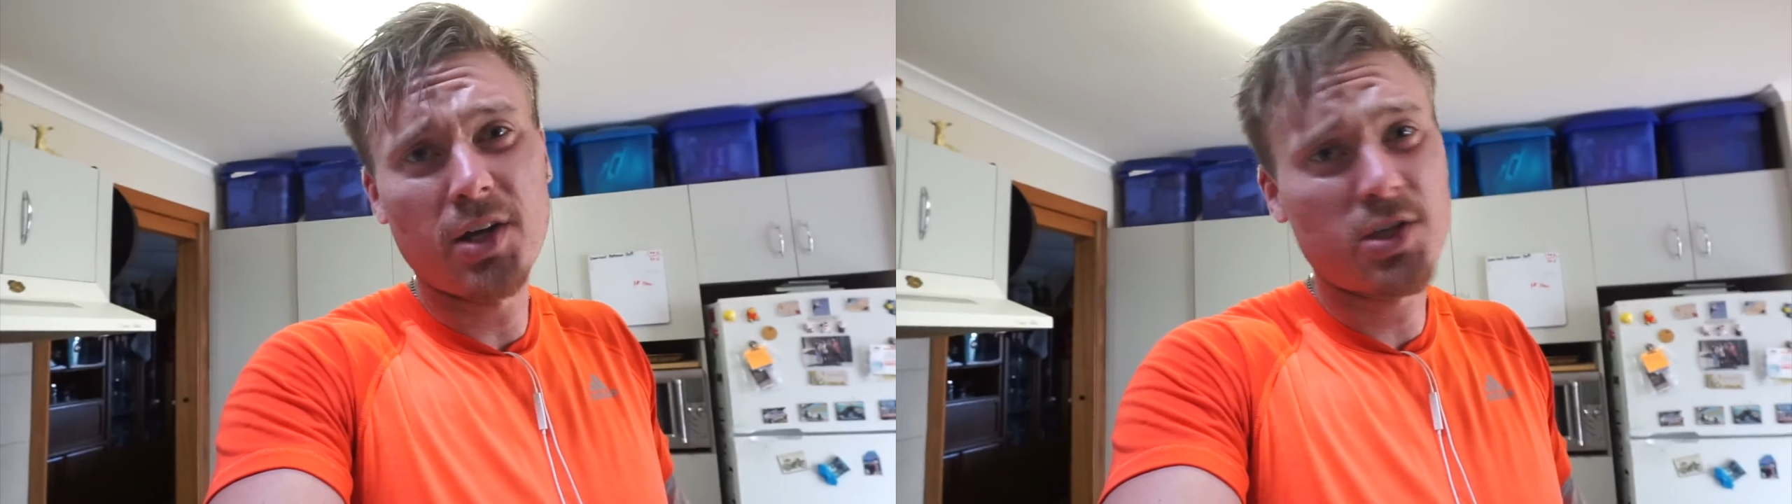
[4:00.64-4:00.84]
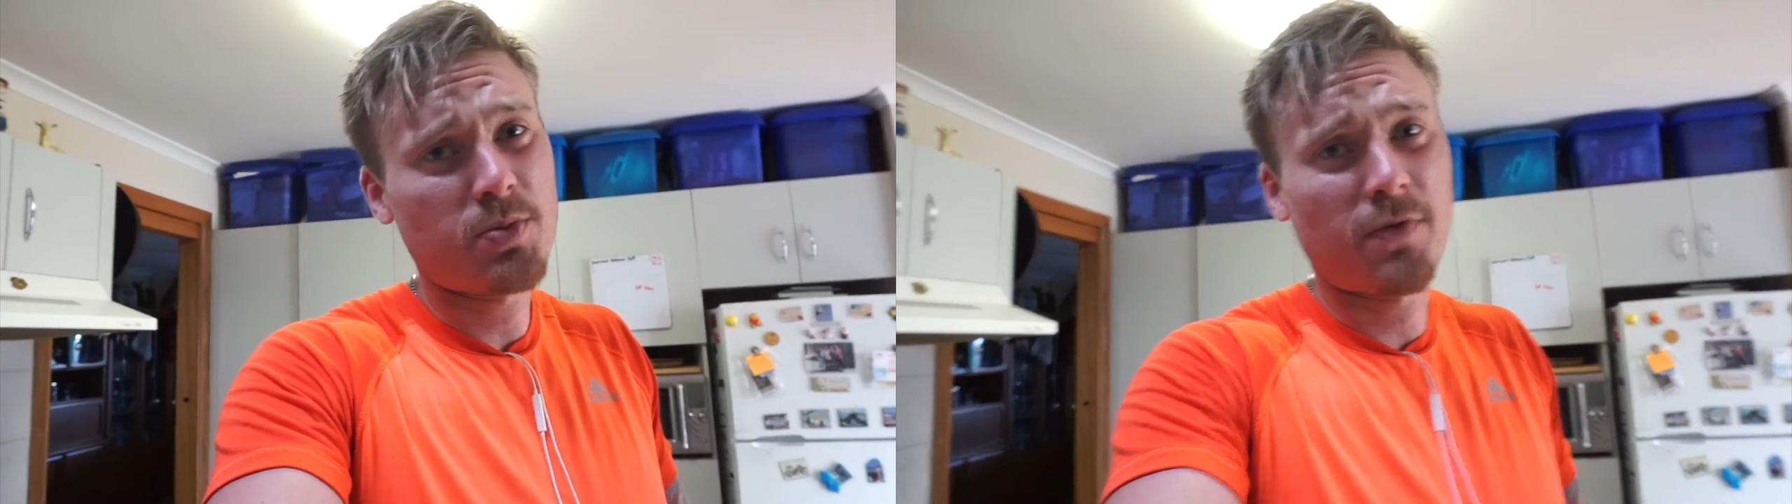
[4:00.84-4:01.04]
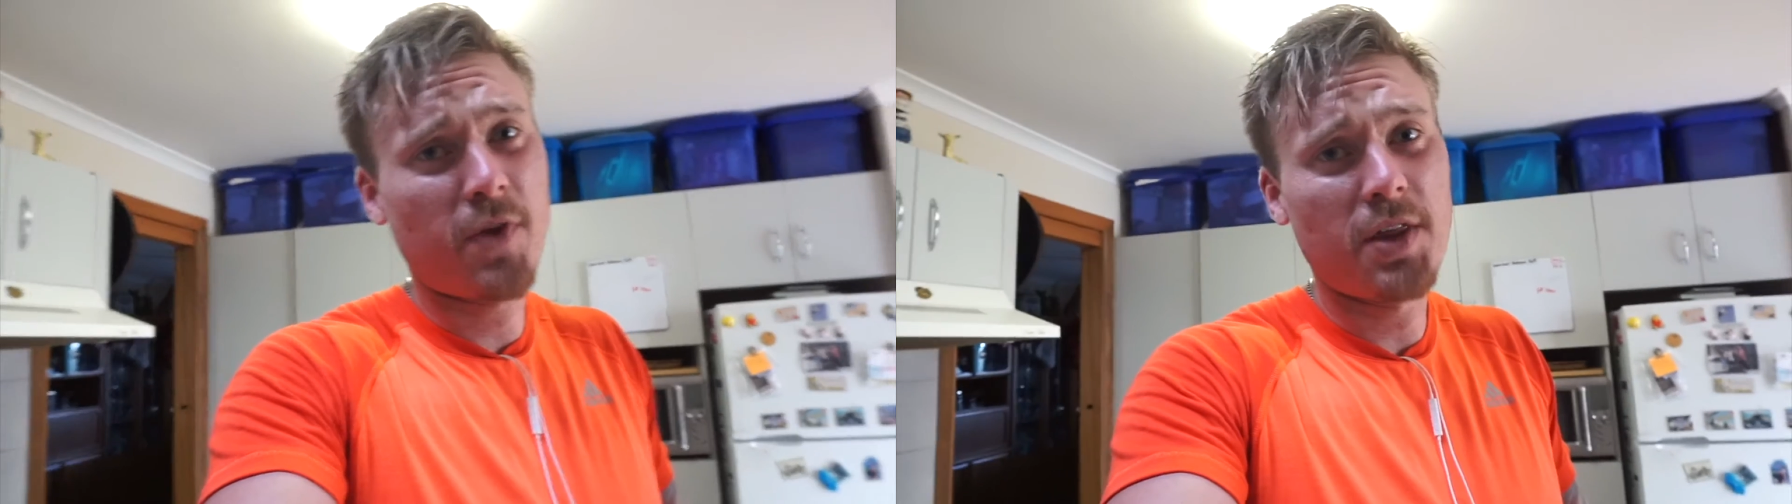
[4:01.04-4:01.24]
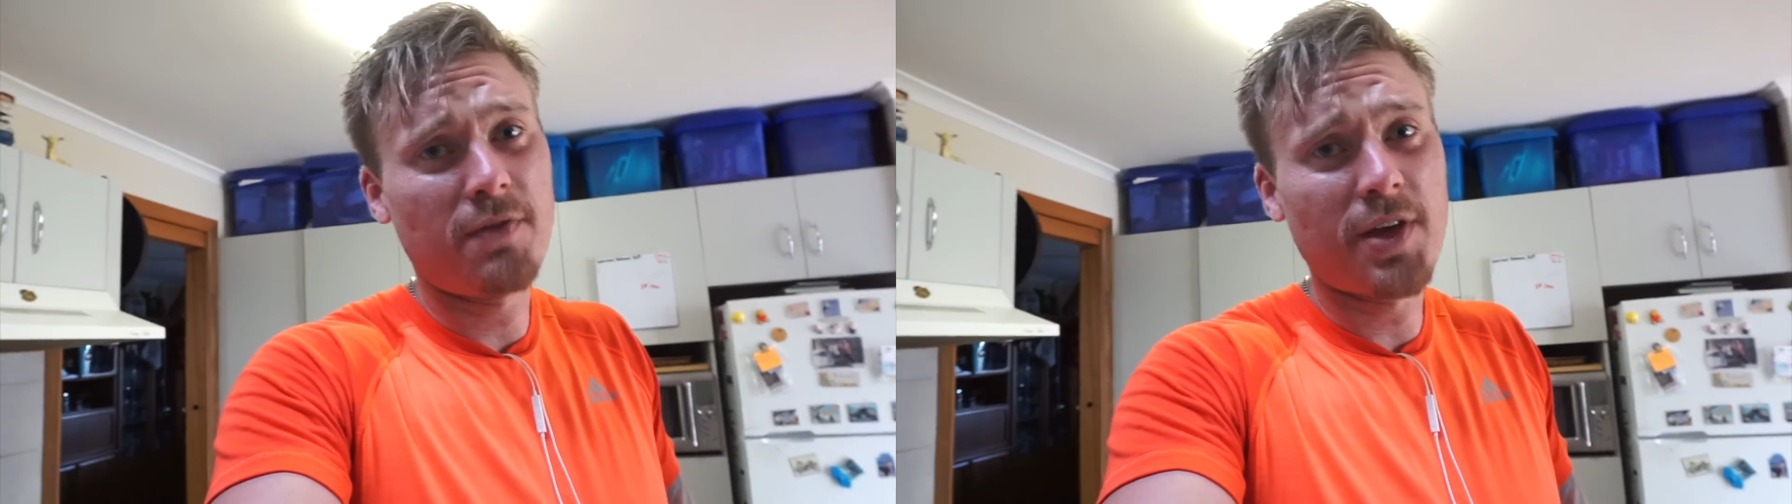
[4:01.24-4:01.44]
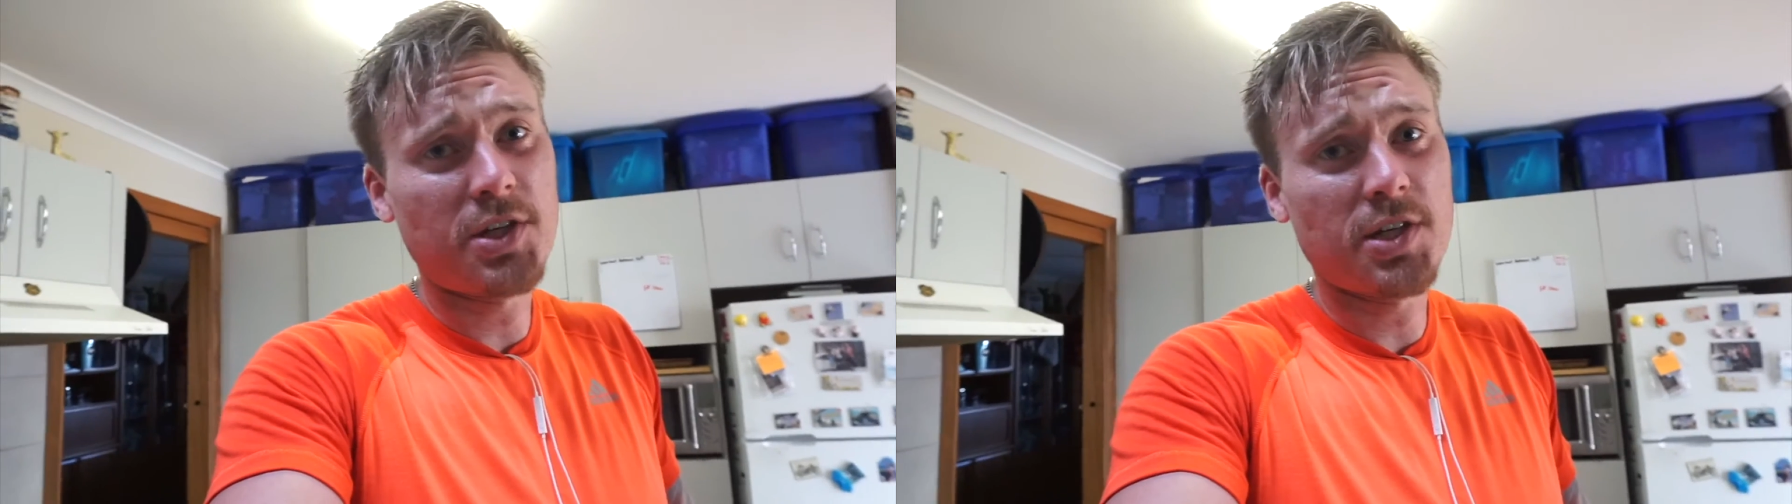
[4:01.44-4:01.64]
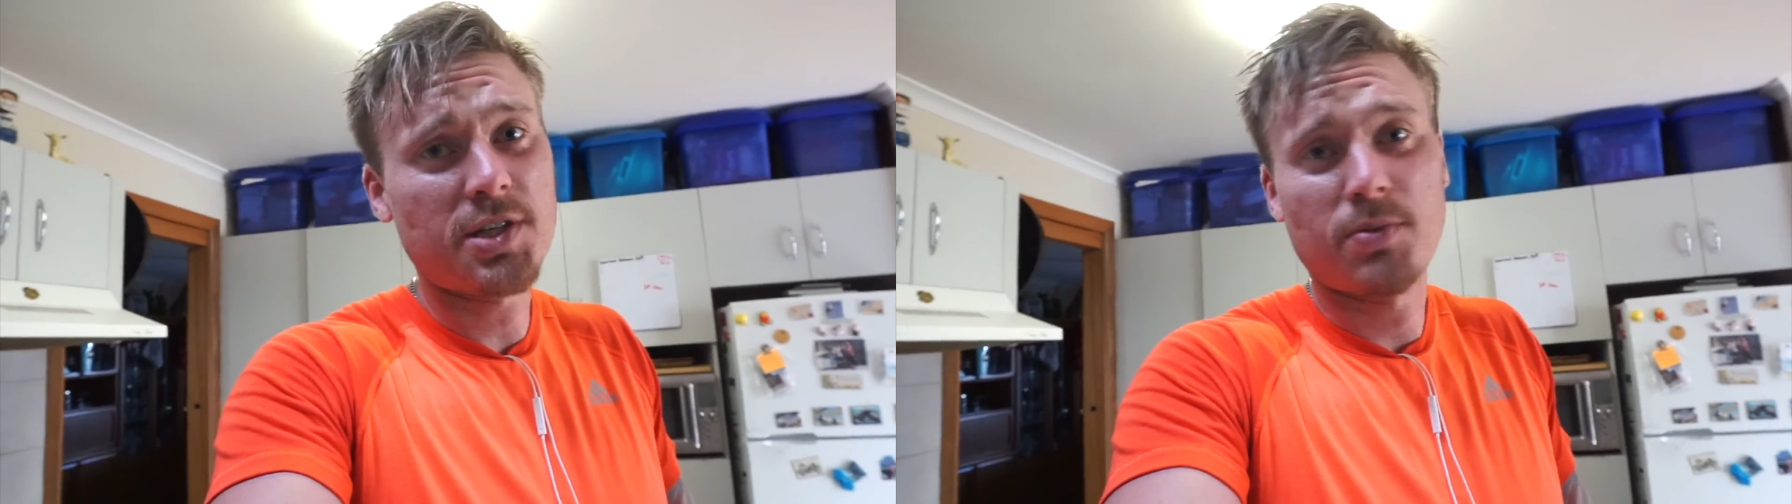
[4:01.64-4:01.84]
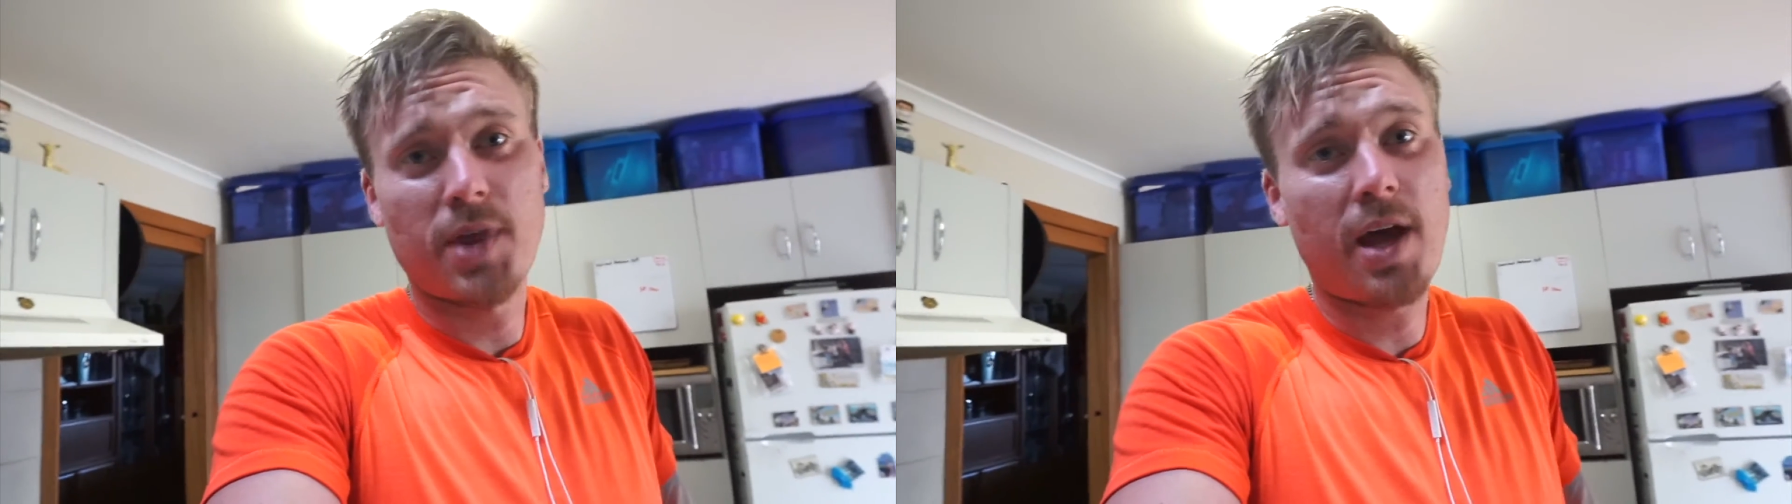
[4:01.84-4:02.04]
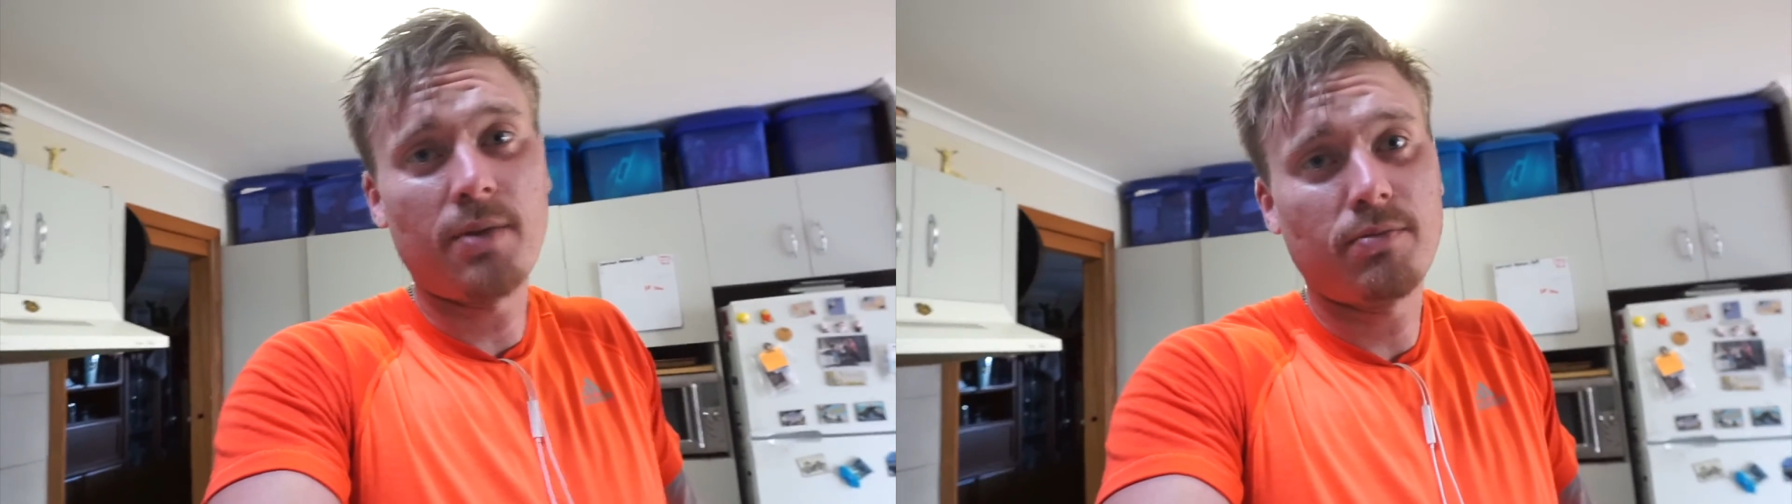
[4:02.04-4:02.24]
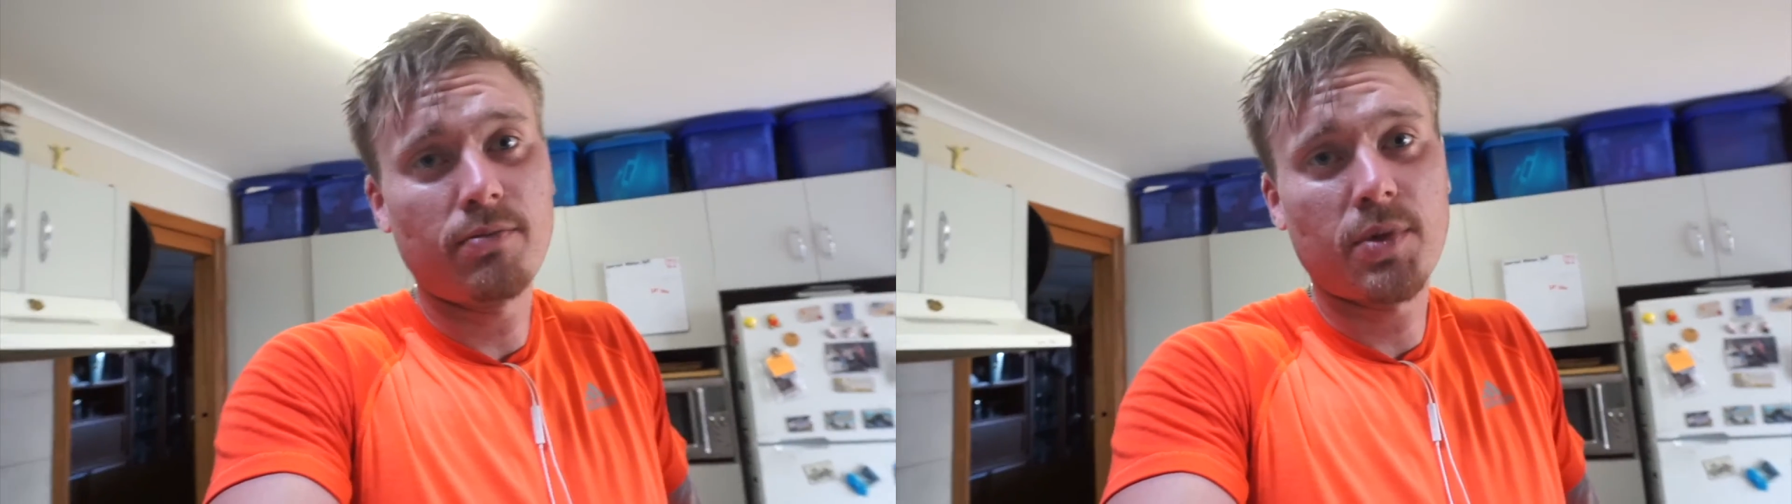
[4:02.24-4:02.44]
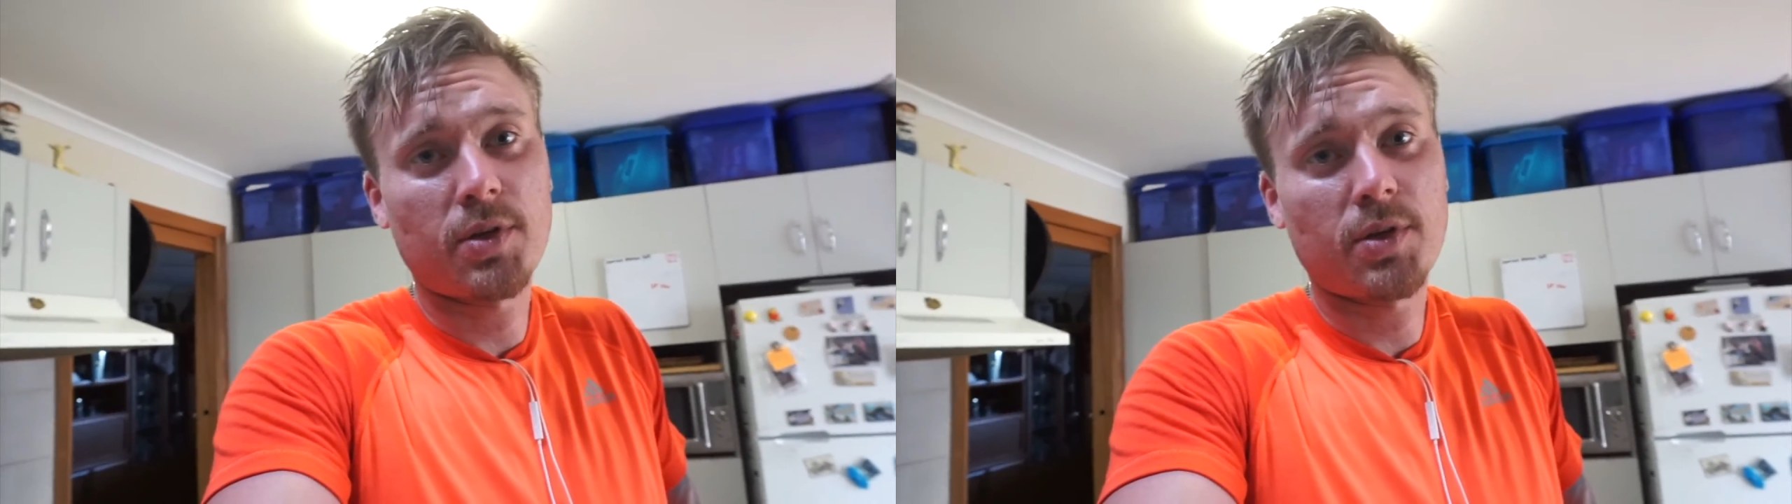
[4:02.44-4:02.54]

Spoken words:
of just prefer the veggies without